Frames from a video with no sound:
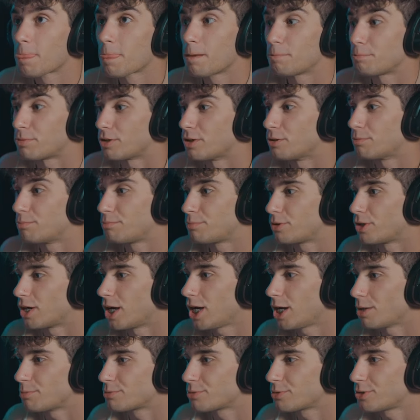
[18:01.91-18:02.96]
Perhaps. Perhaps.
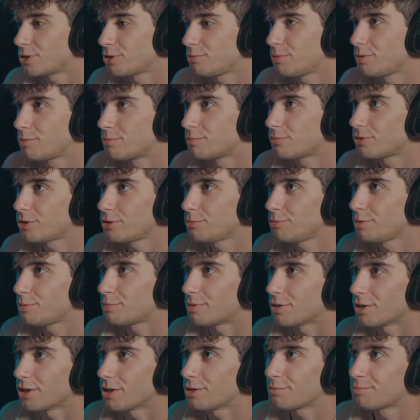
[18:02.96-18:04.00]
What do you mean? What do you mean by
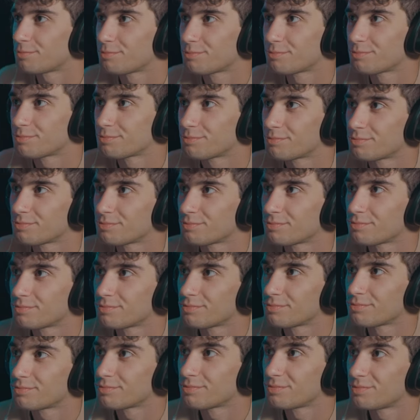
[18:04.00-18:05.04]
that? Perhaps.
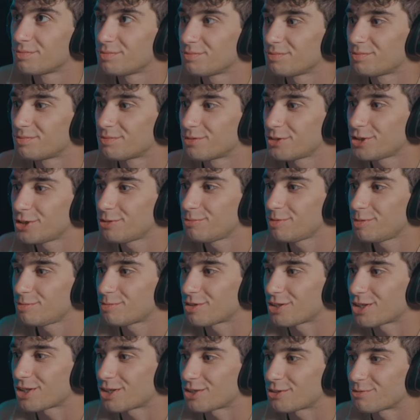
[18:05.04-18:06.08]
Hmm. What do you mean by
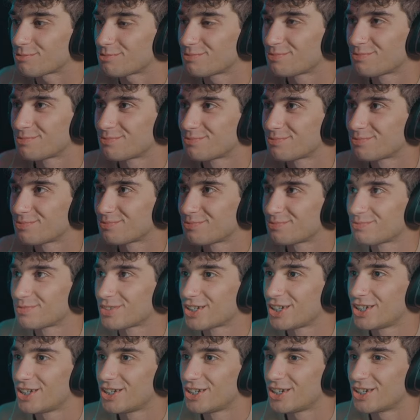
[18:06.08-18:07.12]
that?
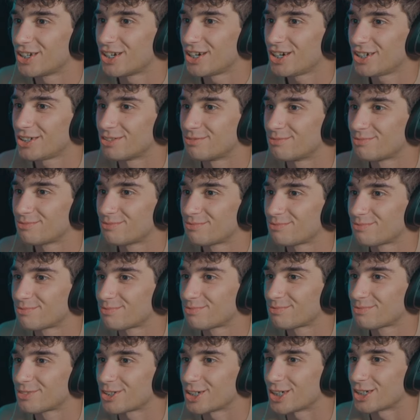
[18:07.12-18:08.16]
Oh,
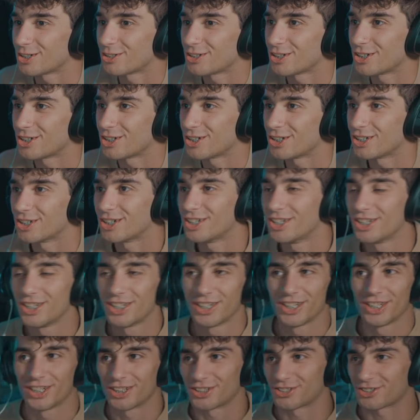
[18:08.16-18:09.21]
or, uh,
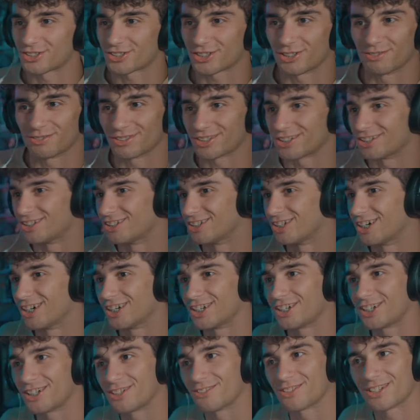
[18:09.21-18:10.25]
is there something going on here? Are
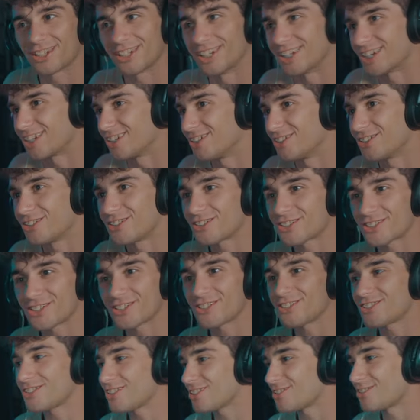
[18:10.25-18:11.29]
we gonna kill her soon?
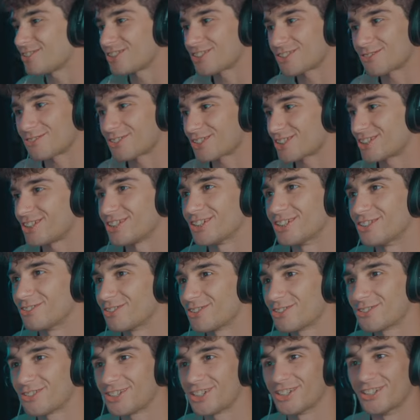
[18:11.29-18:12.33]
Like, what's what's good? What are we
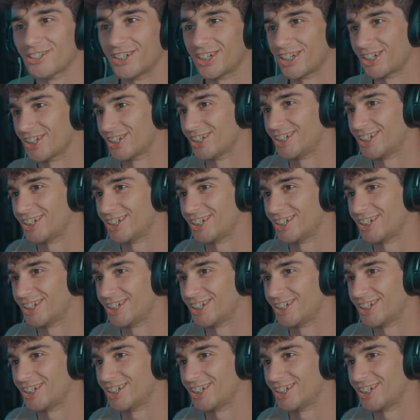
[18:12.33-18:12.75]
doing here?